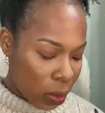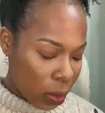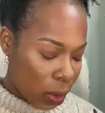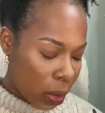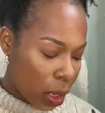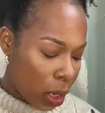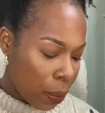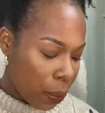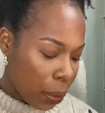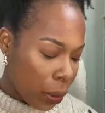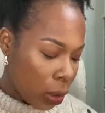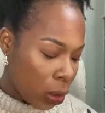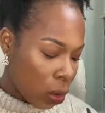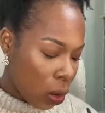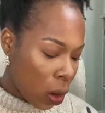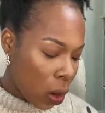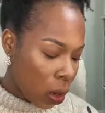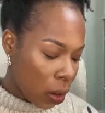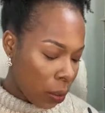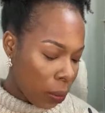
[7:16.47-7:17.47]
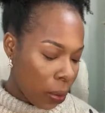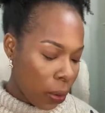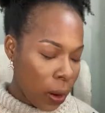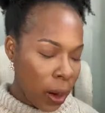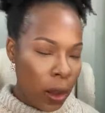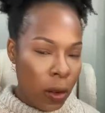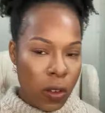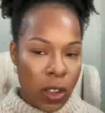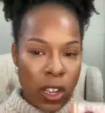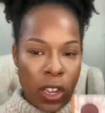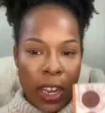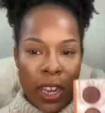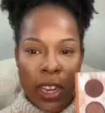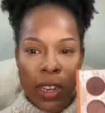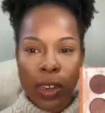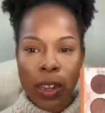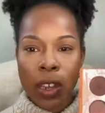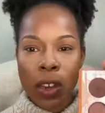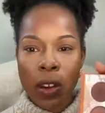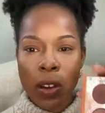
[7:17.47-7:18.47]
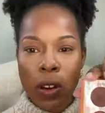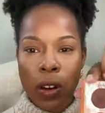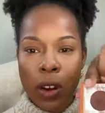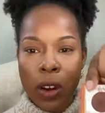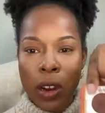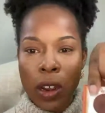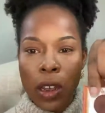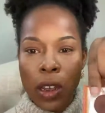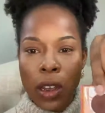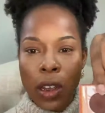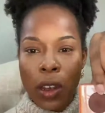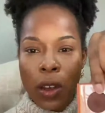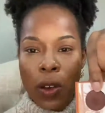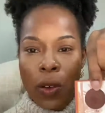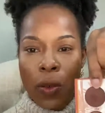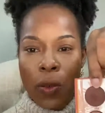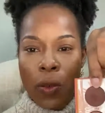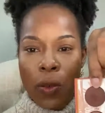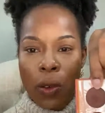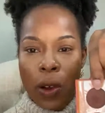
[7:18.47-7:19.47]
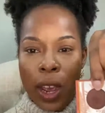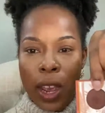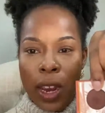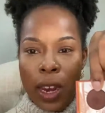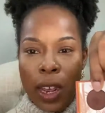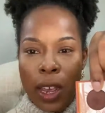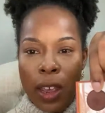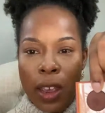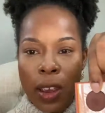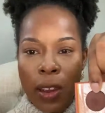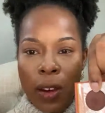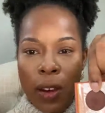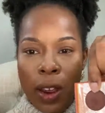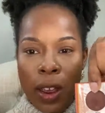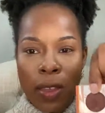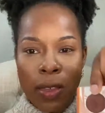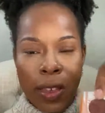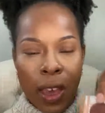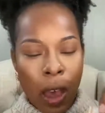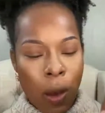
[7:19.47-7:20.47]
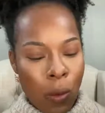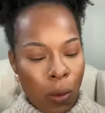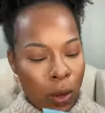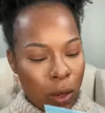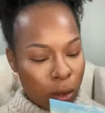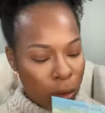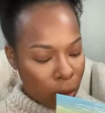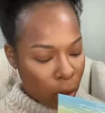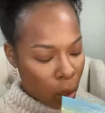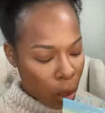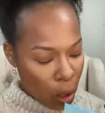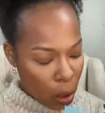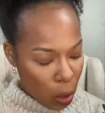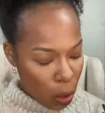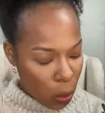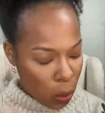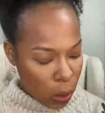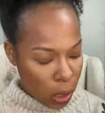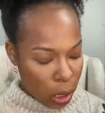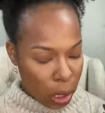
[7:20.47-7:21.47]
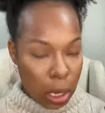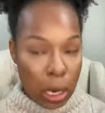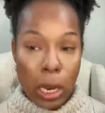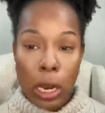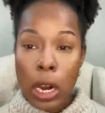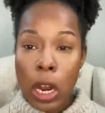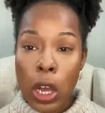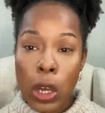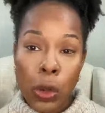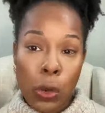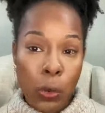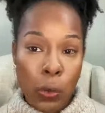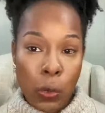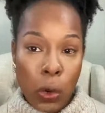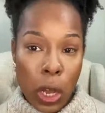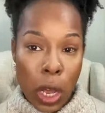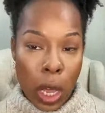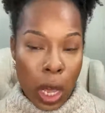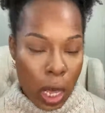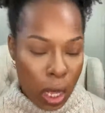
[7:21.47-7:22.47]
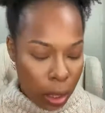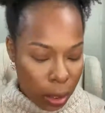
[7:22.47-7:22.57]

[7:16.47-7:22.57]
deep dark brown shade here, right here, and that one is called Laguna.